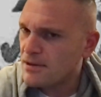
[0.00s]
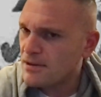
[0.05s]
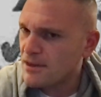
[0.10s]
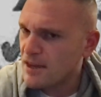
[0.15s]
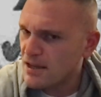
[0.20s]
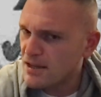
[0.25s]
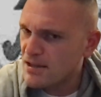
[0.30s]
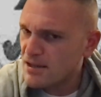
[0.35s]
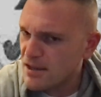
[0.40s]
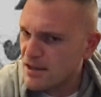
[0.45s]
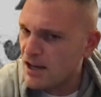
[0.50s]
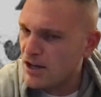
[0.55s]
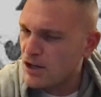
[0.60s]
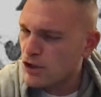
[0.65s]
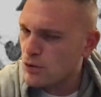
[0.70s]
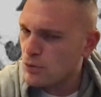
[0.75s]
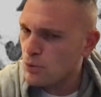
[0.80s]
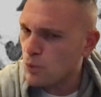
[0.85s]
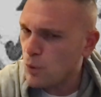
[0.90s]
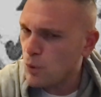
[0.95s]
this
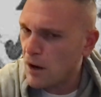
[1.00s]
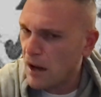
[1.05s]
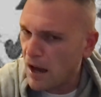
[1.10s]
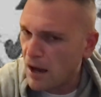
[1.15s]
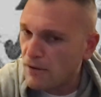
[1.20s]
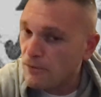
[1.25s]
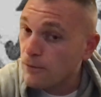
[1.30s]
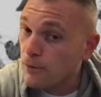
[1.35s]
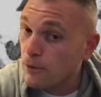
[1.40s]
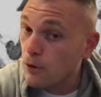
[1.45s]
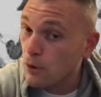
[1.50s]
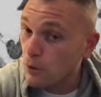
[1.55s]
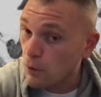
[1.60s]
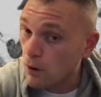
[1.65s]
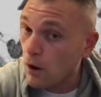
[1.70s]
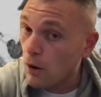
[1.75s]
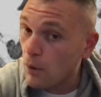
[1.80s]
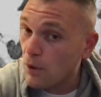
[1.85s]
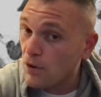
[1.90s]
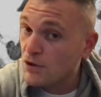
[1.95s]
nation would ever
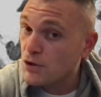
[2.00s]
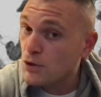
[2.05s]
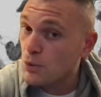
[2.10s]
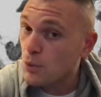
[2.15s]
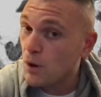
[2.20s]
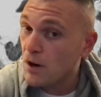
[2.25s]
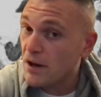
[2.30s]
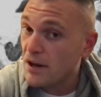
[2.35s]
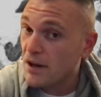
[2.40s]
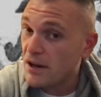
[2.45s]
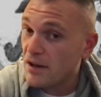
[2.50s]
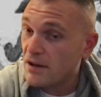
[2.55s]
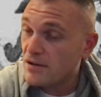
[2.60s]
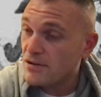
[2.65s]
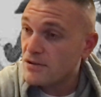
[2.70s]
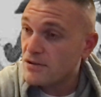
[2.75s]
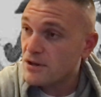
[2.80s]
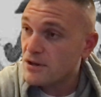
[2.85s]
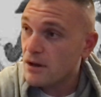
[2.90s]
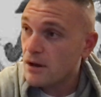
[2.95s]
grow into what it
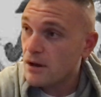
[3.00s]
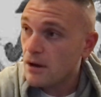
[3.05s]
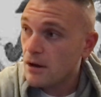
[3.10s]
is.